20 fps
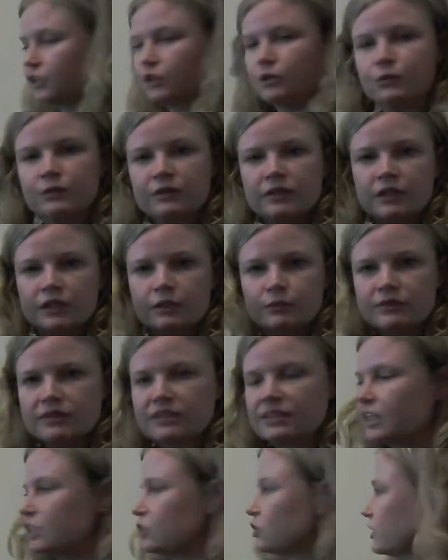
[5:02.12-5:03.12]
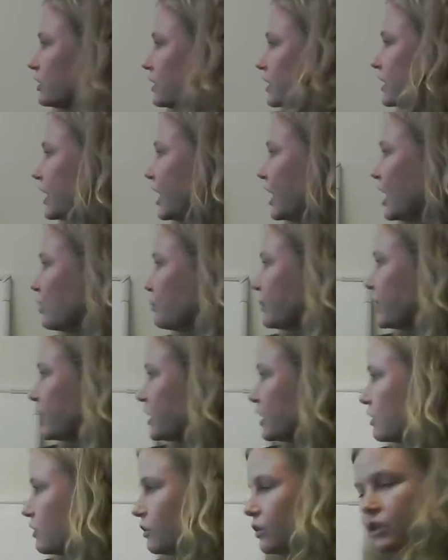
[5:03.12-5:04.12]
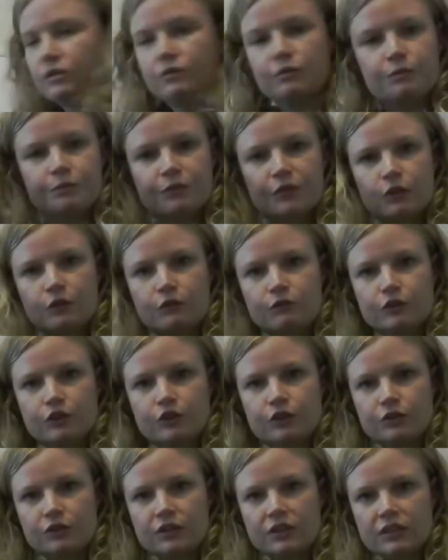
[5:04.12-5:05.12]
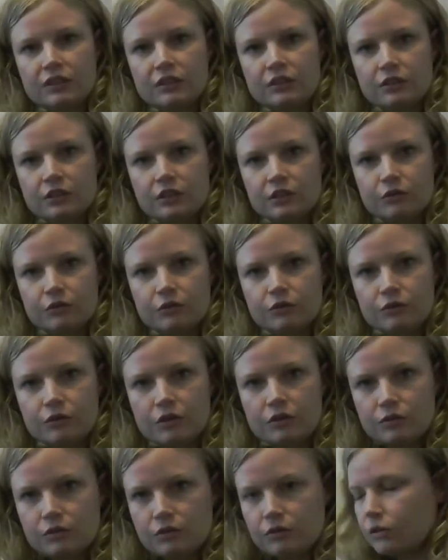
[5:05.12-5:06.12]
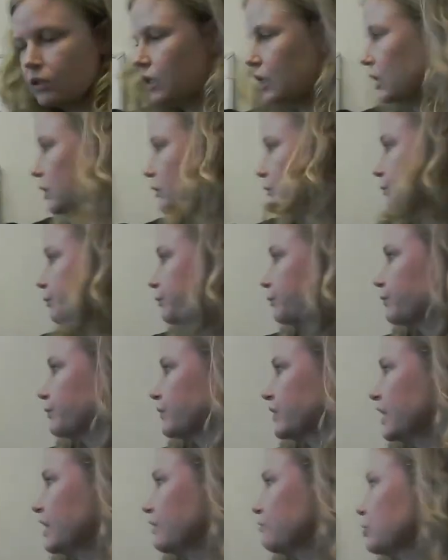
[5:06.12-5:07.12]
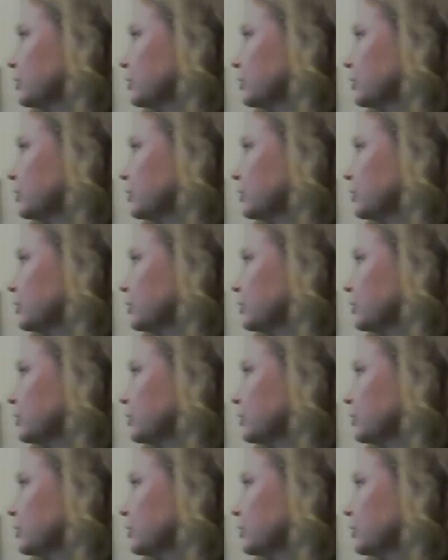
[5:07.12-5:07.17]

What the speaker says: we're in a recessionary gap, I think you could overshoot this. You could um, have it